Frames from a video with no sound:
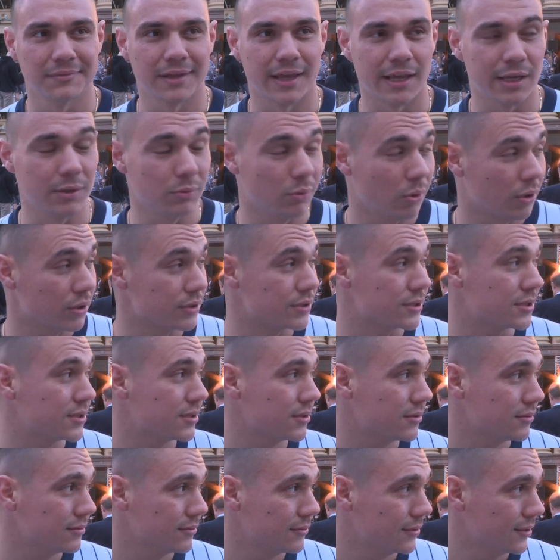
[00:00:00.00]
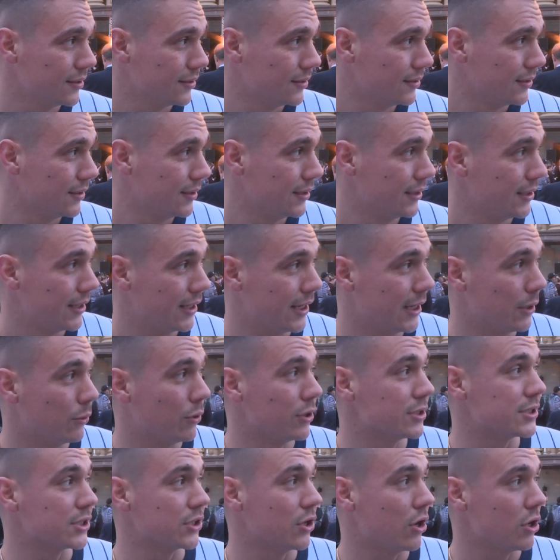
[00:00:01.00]
He was
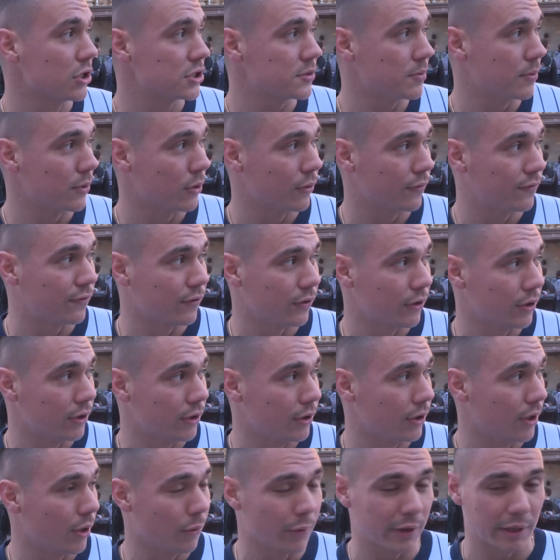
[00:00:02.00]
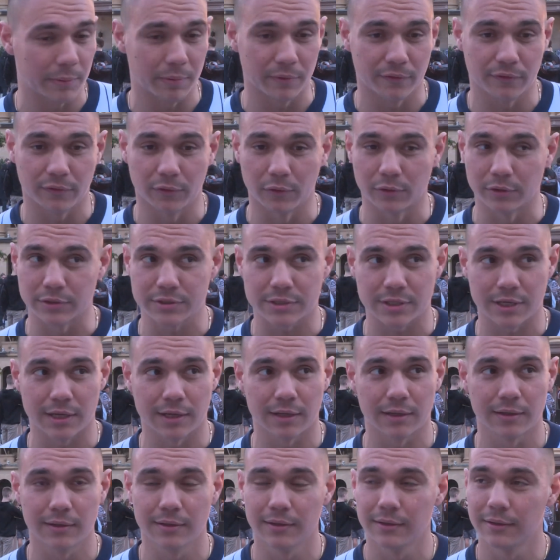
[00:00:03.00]
in hospital for a week before,
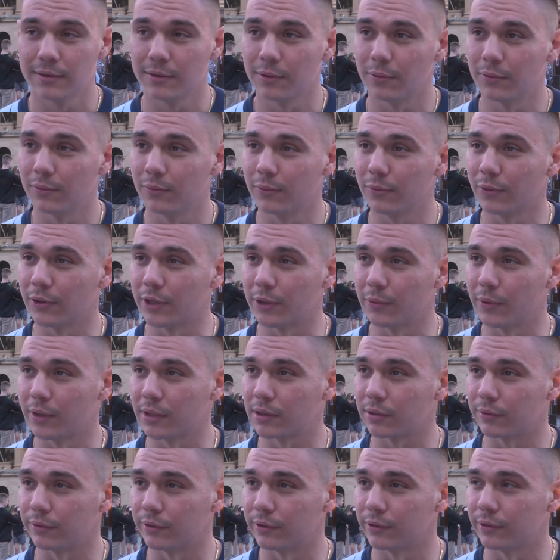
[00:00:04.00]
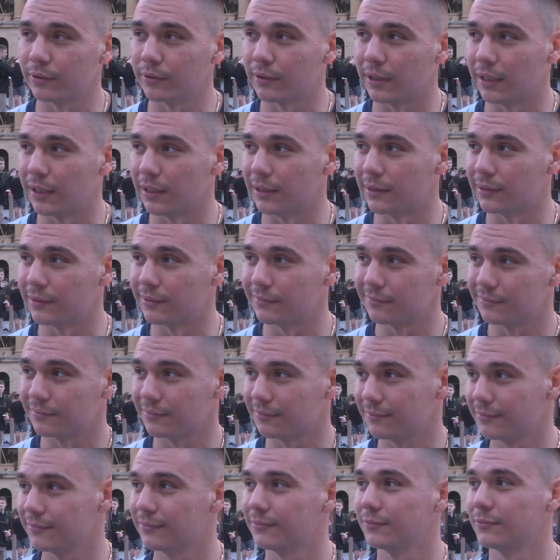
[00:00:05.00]
so what he went through and
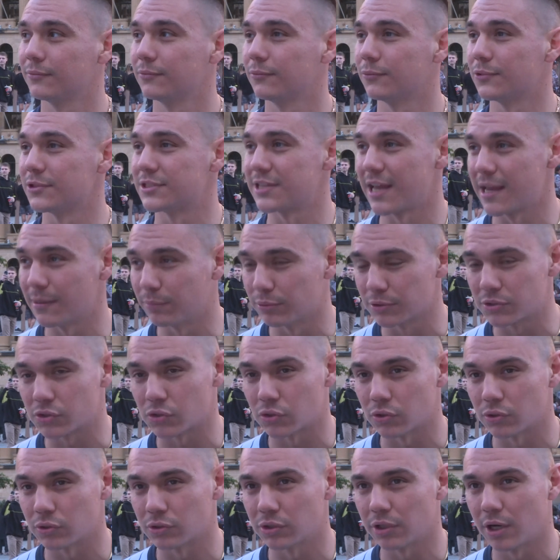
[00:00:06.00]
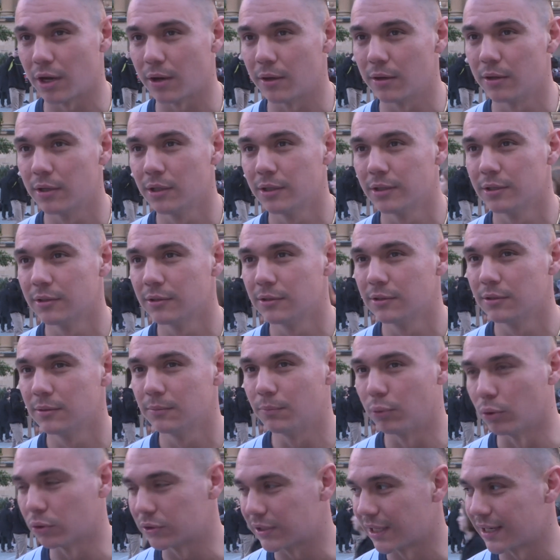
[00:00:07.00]
was able to, you know,
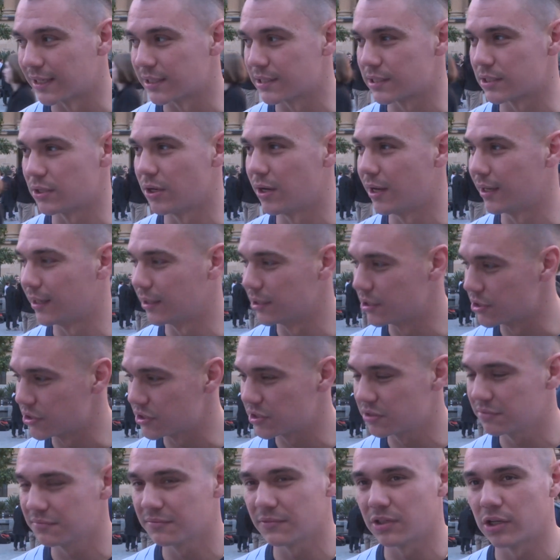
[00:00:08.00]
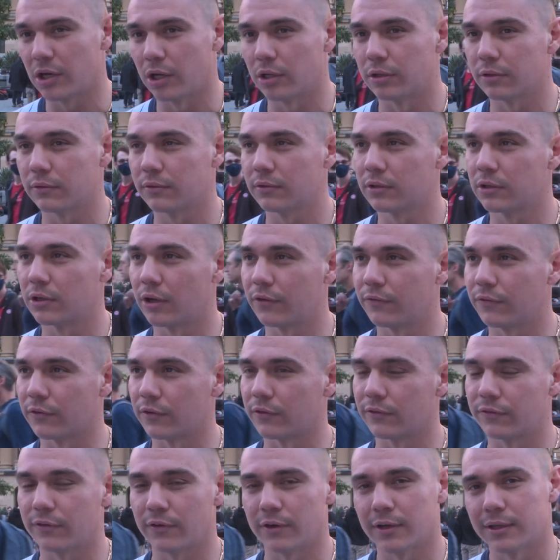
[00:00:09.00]
put that aside and just go for
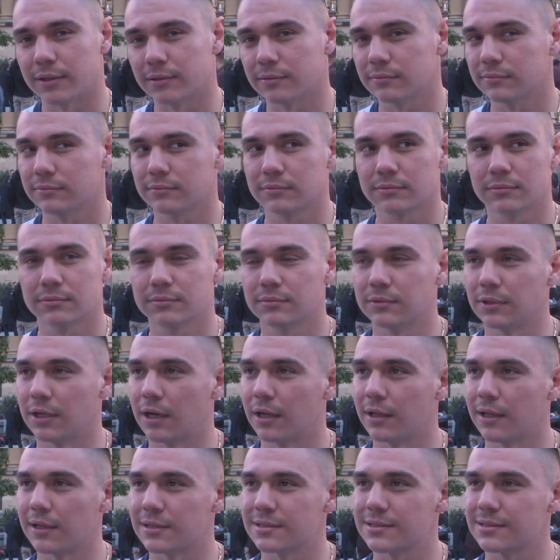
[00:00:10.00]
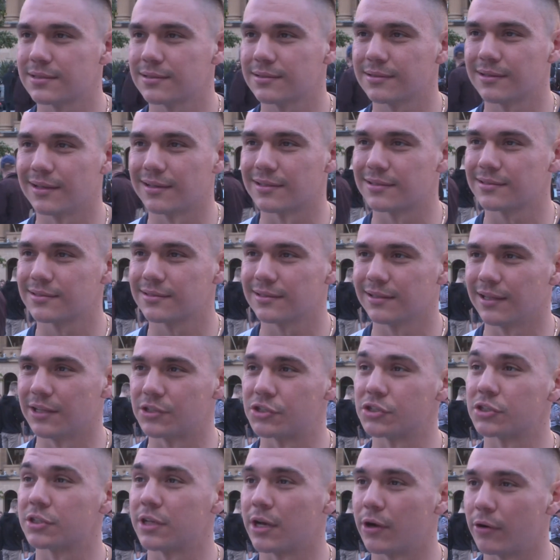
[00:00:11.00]
the fight, you know, that's
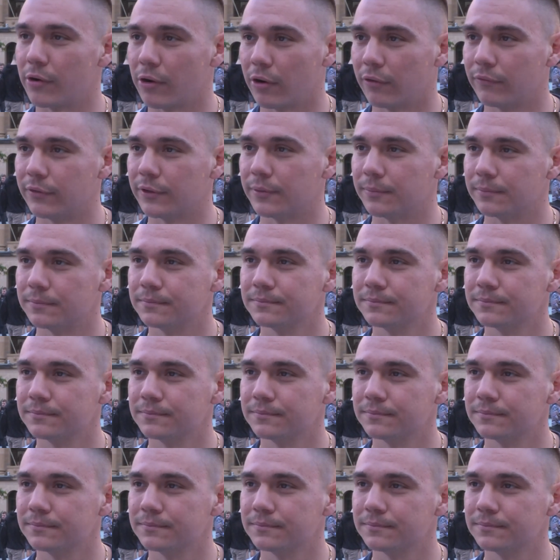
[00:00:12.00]
legendary of him.